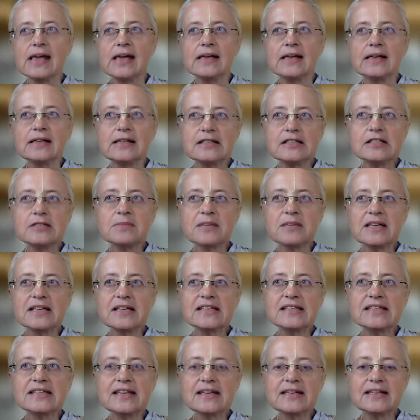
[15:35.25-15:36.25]
This
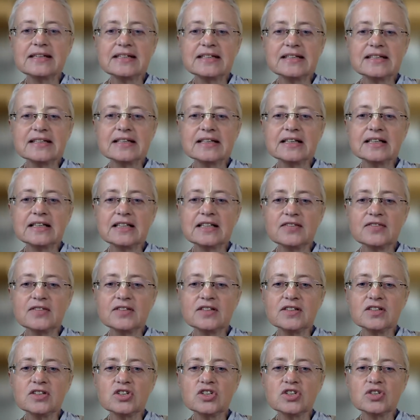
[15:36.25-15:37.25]
means that these
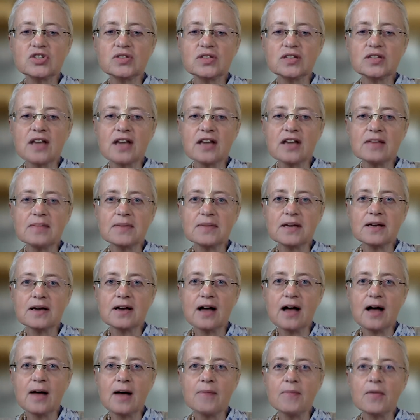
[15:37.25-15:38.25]
activities should not
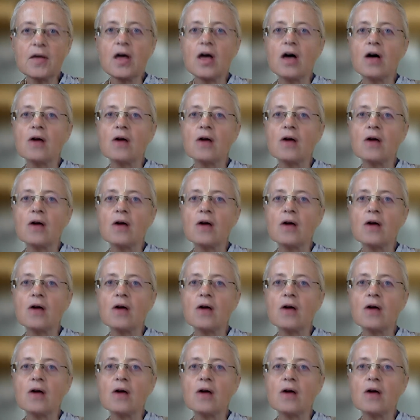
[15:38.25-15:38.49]
become